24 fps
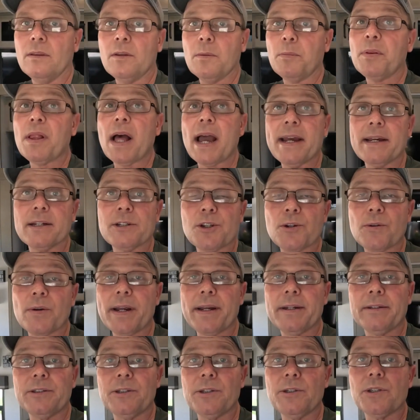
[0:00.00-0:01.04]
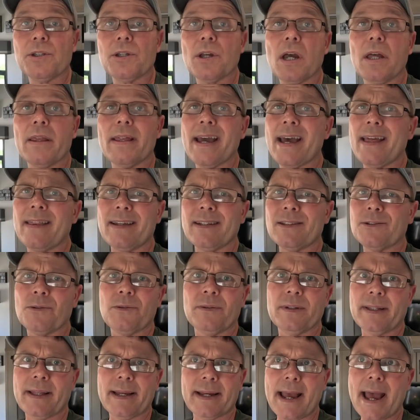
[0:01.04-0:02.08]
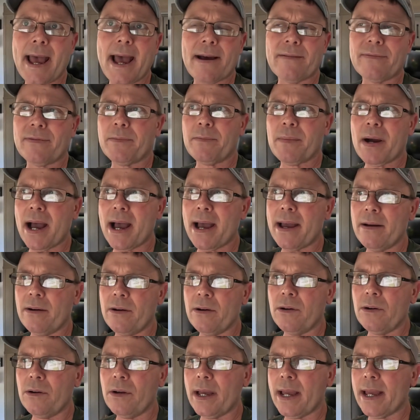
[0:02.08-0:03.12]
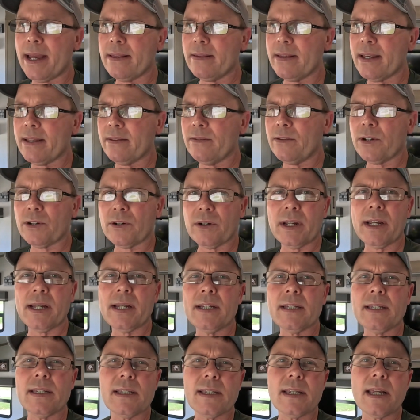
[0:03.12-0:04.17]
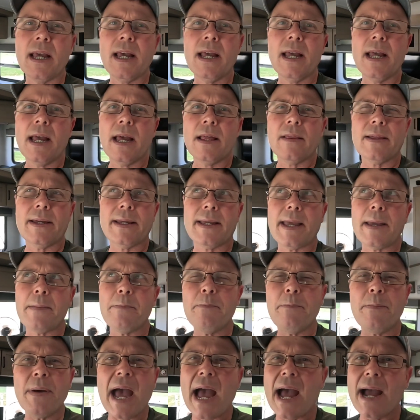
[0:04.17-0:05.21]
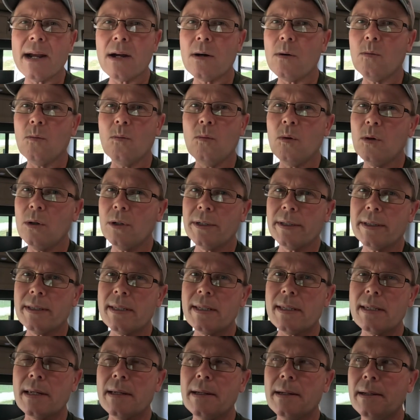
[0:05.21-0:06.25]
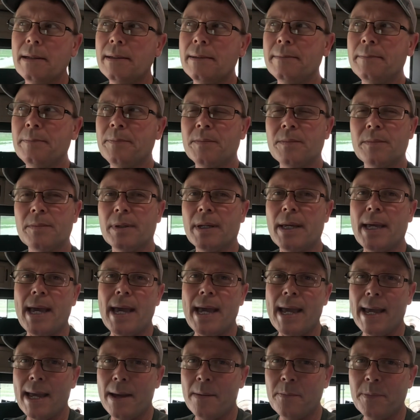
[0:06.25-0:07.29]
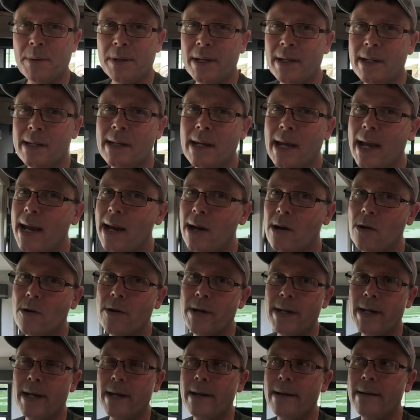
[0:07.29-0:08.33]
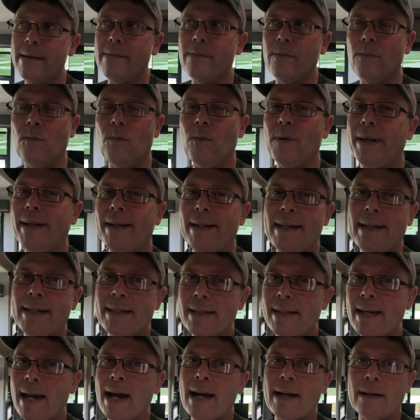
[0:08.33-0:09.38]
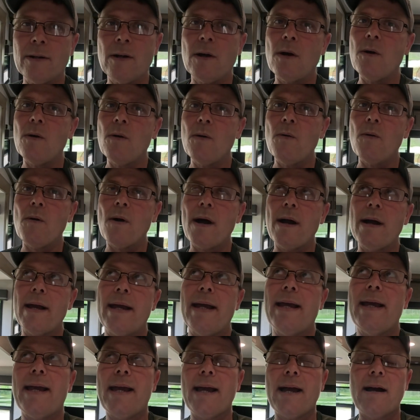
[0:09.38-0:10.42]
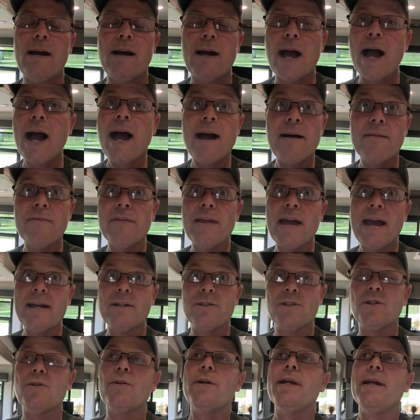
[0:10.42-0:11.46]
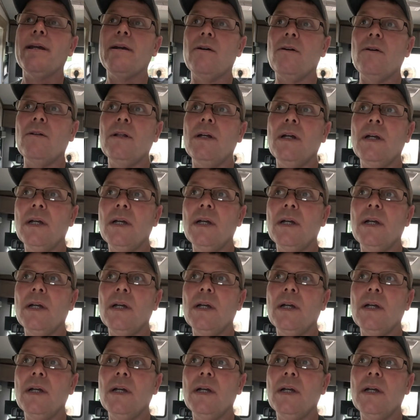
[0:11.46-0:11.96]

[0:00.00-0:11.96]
The Playa Trail, you saw that's only like a 1/2 mile, and then there is like a backwoods camping area. We did not go on that trail